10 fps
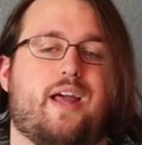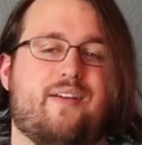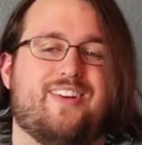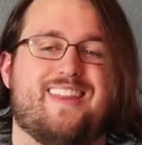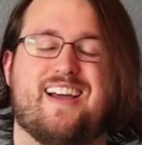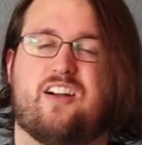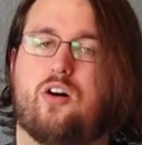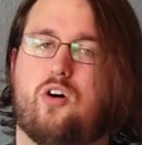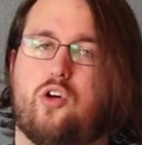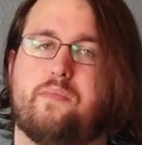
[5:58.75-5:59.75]
Having that
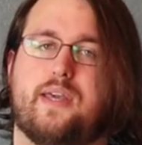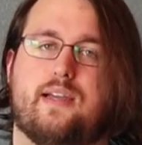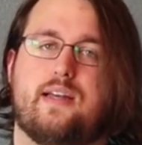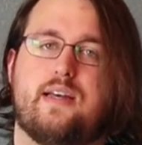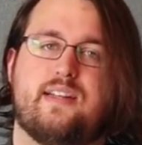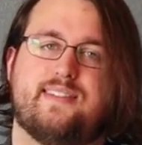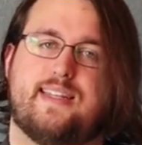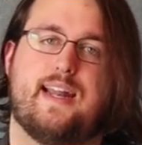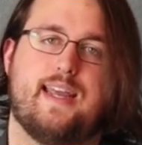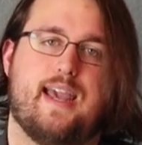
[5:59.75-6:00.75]
calming,
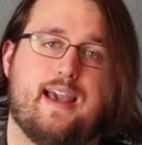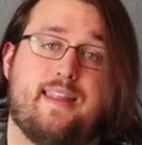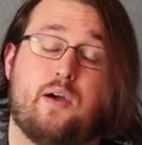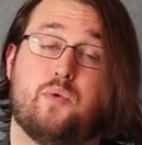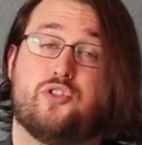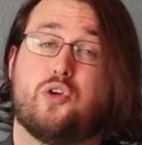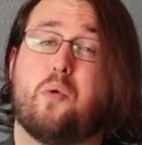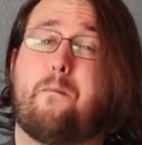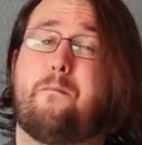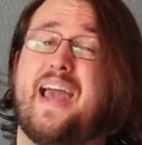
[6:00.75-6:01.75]
steady hand that was
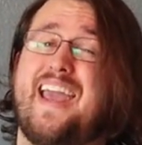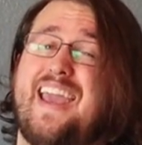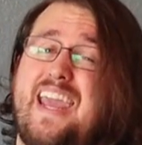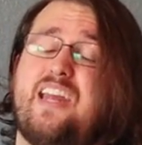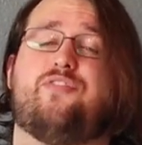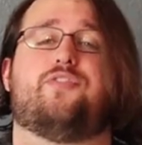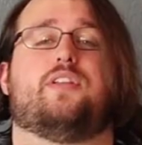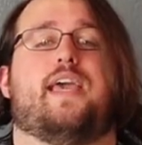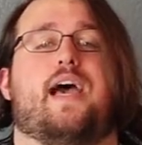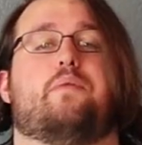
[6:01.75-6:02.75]
so painfully